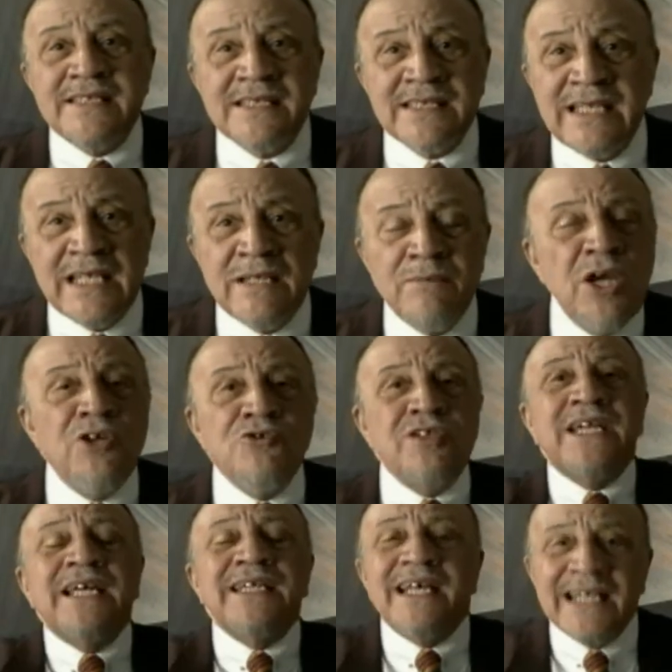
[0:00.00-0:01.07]
esteem, you
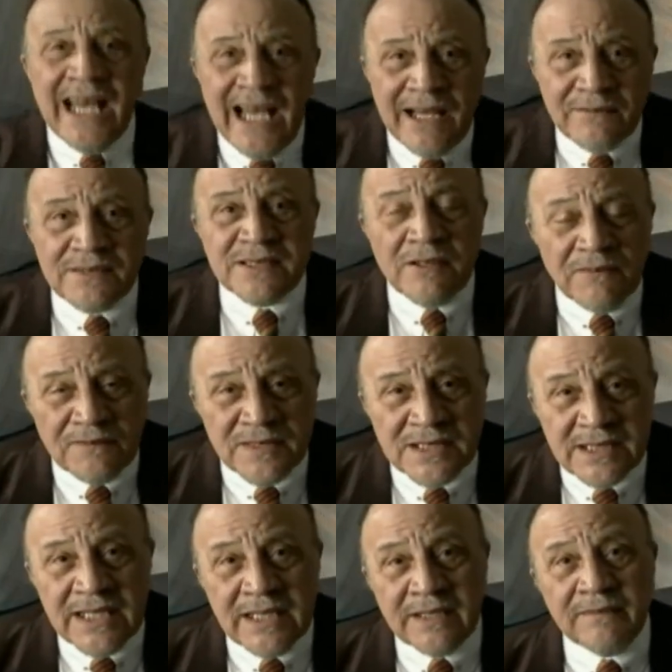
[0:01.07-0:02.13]
cannot have self
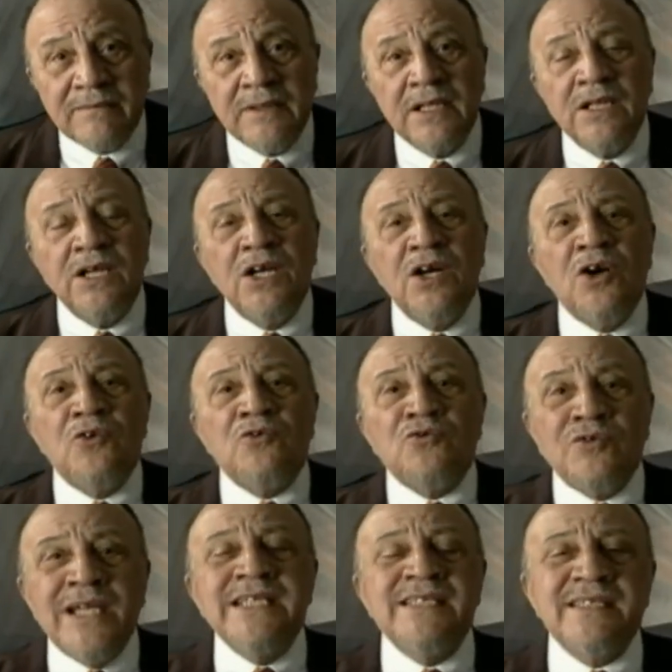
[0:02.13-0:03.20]
esteem.
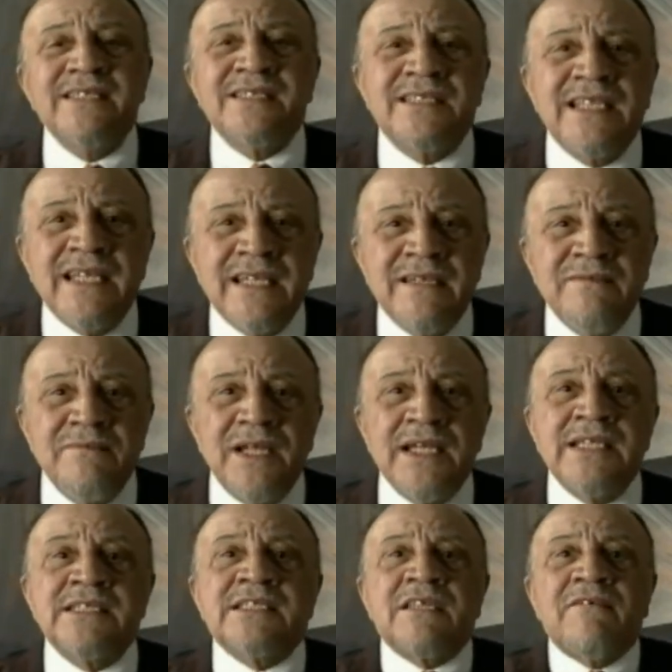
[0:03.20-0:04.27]
Race esteem
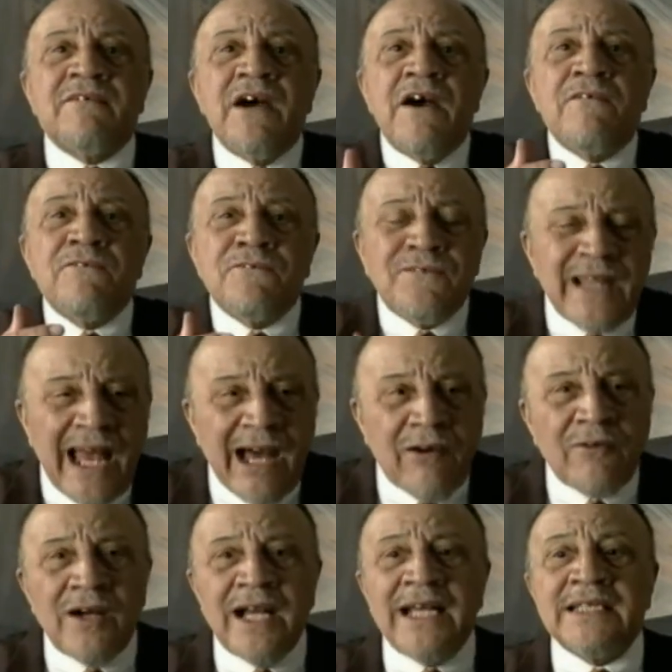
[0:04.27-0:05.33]
is the
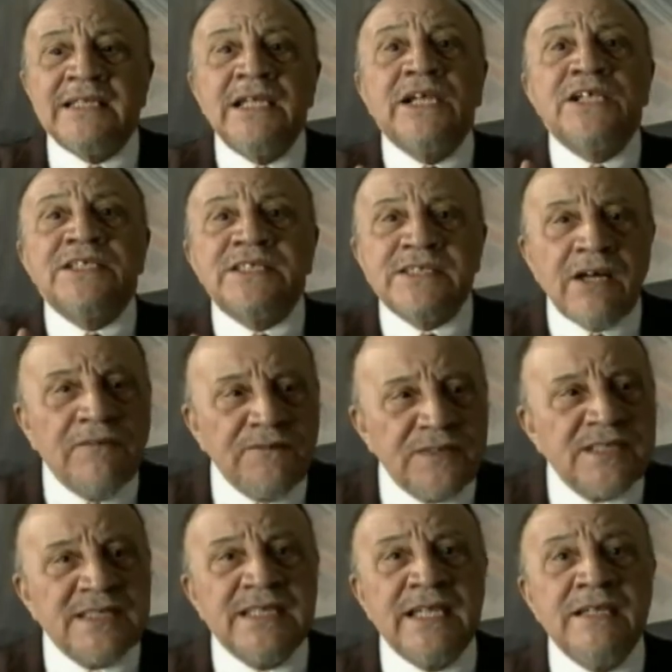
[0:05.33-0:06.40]
flower, and self
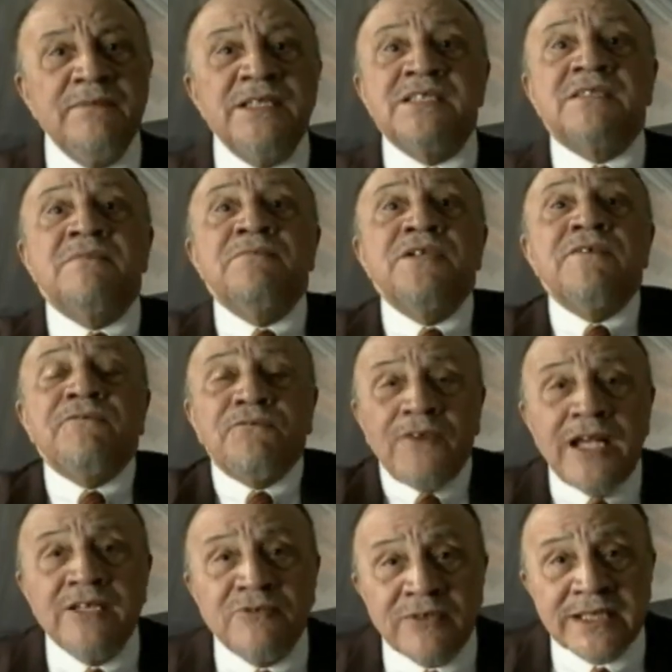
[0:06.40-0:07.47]
esteem is the mere
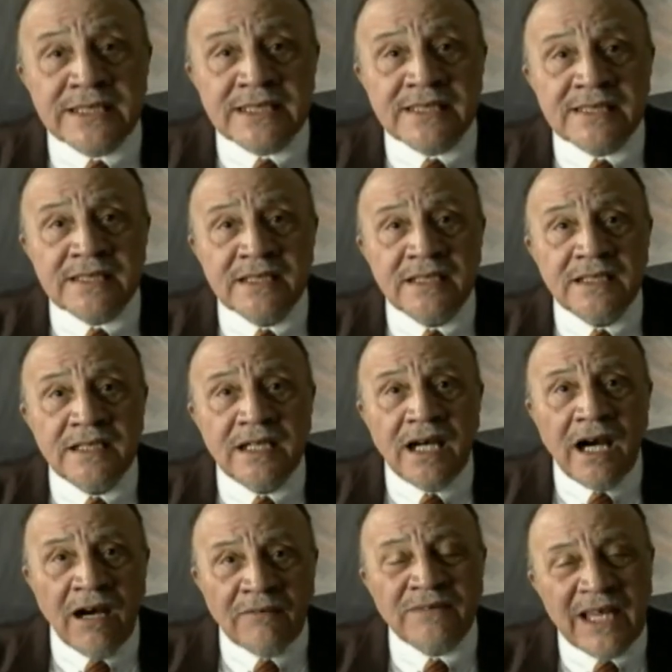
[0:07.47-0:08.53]
fragrance
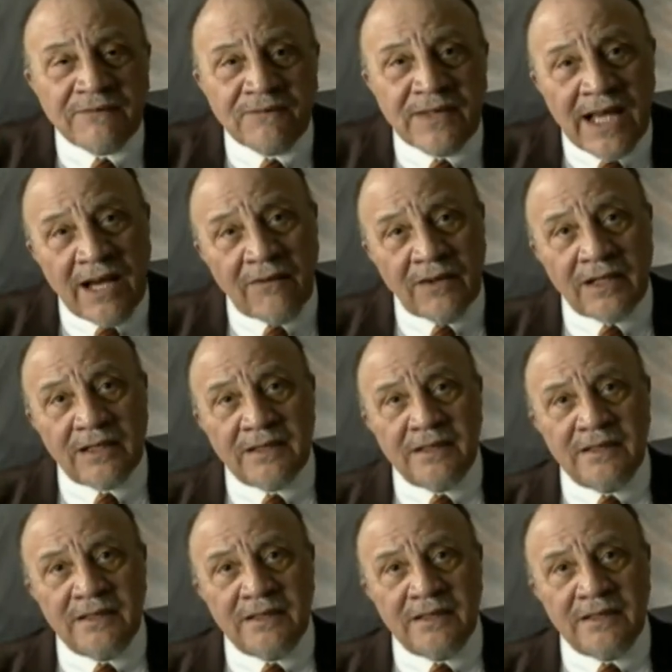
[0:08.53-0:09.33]
of that flower.